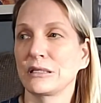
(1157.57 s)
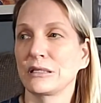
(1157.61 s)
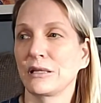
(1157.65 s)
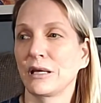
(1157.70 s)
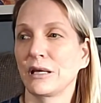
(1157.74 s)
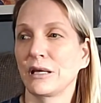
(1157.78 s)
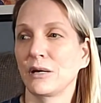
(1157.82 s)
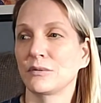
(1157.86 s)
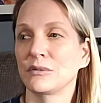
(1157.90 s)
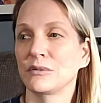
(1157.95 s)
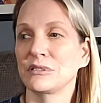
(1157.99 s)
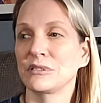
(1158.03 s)

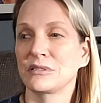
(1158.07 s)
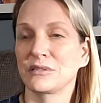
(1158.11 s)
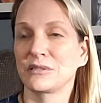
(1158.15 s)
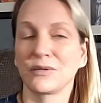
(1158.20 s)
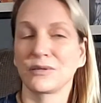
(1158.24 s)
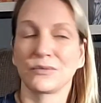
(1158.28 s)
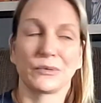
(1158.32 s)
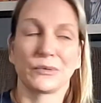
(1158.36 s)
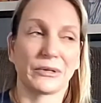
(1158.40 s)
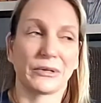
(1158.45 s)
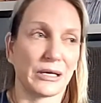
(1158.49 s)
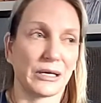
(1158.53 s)
That's
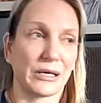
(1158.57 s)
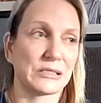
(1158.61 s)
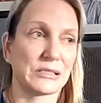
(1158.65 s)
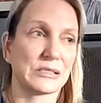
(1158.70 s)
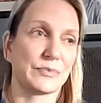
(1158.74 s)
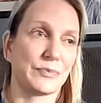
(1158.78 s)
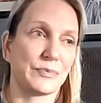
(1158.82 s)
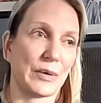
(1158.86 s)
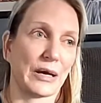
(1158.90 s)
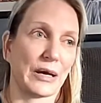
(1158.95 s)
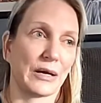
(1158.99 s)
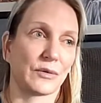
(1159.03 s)

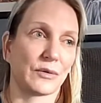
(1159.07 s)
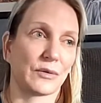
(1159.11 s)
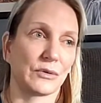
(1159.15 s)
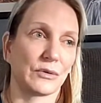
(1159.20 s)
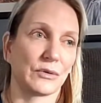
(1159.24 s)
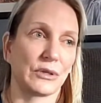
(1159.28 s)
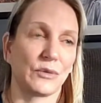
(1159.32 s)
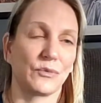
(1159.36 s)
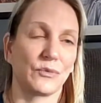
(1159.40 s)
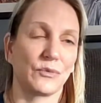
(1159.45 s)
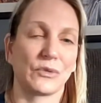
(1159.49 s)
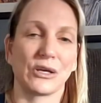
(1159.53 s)
back
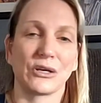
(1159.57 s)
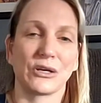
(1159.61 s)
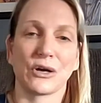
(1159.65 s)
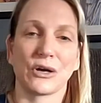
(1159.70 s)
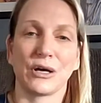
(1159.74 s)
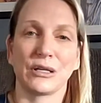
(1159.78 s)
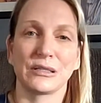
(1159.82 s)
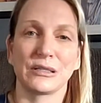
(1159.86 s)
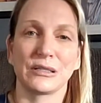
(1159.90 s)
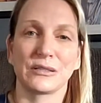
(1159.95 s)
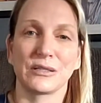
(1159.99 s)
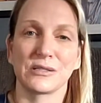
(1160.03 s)
when they
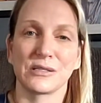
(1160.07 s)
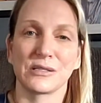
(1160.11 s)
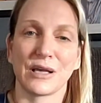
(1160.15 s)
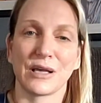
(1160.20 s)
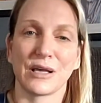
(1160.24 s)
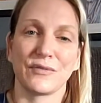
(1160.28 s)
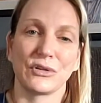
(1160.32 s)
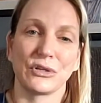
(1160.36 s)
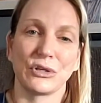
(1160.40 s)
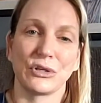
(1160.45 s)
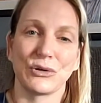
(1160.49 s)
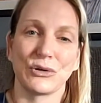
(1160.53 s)
called it the
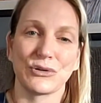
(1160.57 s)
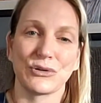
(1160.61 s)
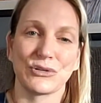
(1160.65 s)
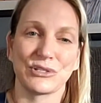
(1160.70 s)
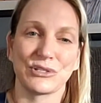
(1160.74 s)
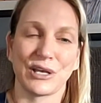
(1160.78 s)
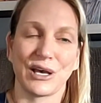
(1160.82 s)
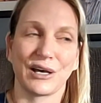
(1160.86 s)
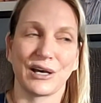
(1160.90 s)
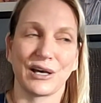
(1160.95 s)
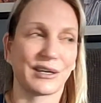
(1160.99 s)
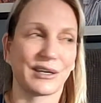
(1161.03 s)
7-year
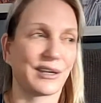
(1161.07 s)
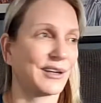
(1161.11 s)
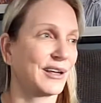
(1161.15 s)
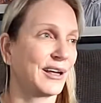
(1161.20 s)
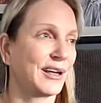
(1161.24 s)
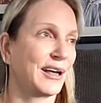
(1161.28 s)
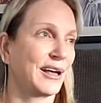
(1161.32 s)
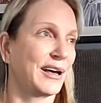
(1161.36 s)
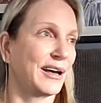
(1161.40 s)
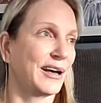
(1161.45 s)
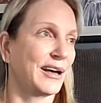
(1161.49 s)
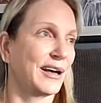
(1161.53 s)
suck,
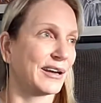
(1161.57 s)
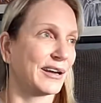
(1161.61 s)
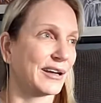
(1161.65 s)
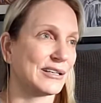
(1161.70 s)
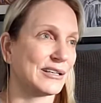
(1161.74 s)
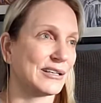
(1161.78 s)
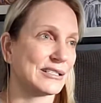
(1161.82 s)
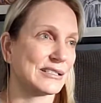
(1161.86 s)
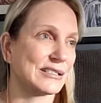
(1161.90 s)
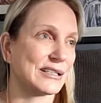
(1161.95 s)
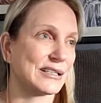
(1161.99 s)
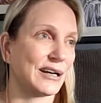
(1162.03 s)

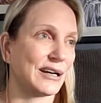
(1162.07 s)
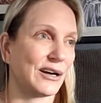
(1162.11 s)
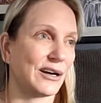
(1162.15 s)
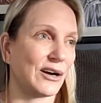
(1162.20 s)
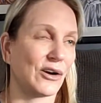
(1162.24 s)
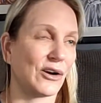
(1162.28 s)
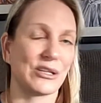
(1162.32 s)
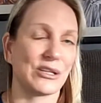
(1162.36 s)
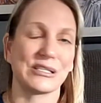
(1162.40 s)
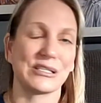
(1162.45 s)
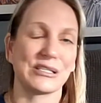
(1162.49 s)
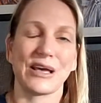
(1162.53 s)
because
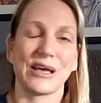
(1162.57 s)
the